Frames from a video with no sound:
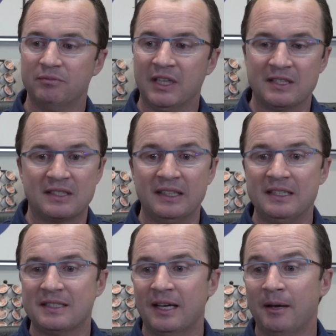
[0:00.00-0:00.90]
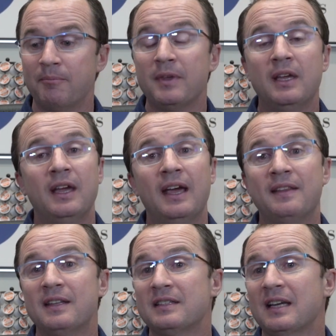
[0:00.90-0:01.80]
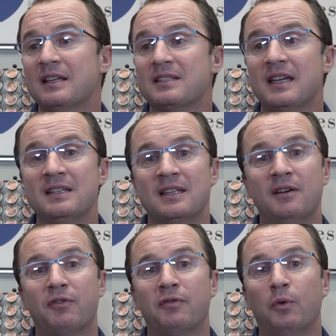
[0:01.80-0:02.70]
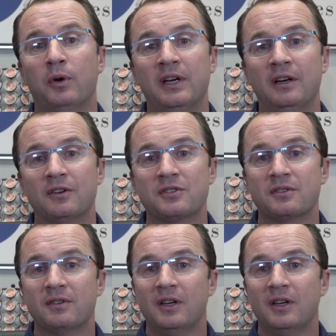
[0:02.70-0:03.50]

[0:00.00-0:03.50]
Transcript: gets leased up and then the tenant stays in it for four years.